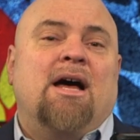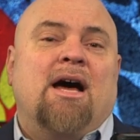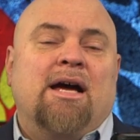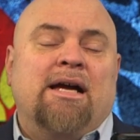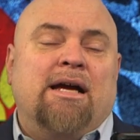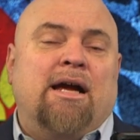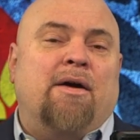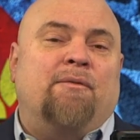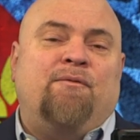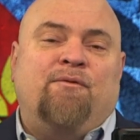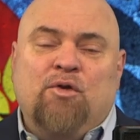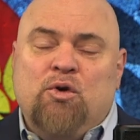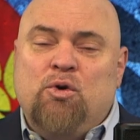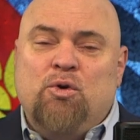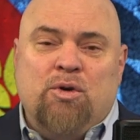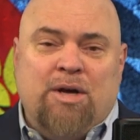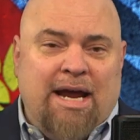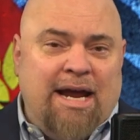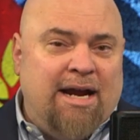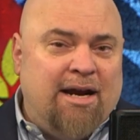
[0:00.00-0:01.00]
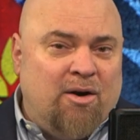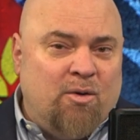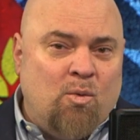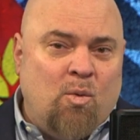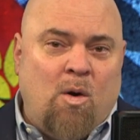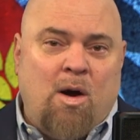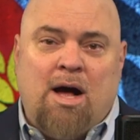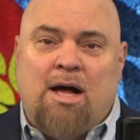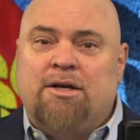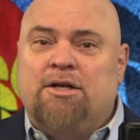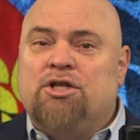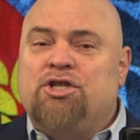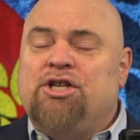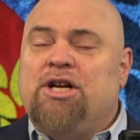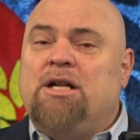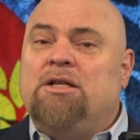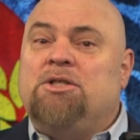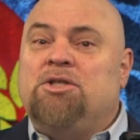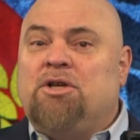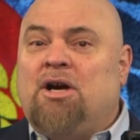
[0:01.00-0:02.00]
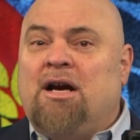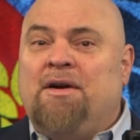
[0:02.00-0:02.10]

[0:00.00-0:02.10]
uh, food, air, water, shelter,